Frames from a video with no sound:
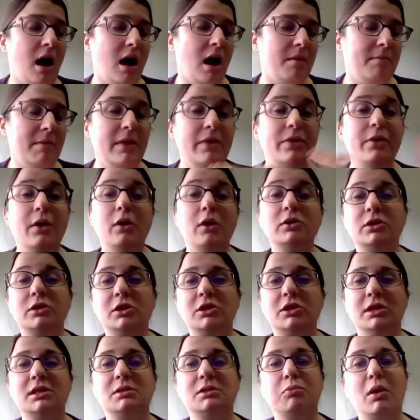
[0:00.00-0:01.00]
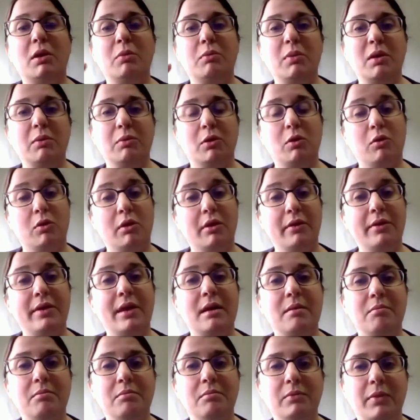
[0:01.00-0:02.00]
Um, and those are just when we
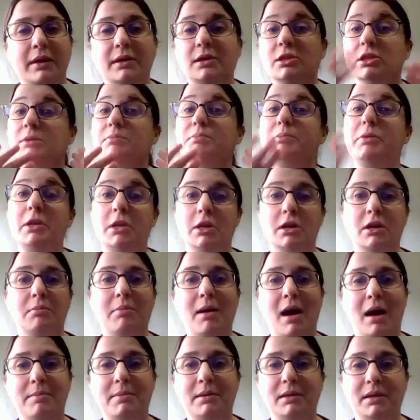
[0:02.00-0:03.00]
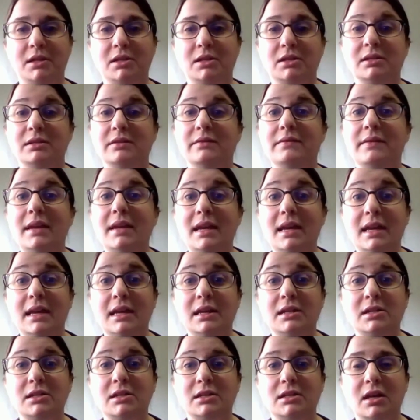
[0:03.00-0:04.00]
reported them, like just pure populations of
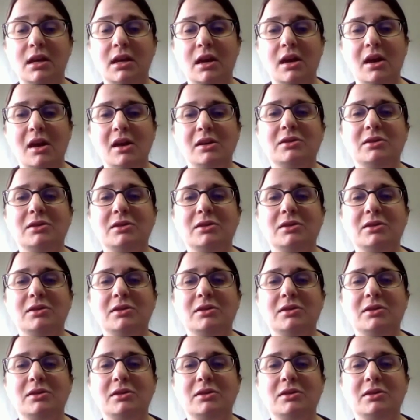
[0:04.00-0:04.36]
each.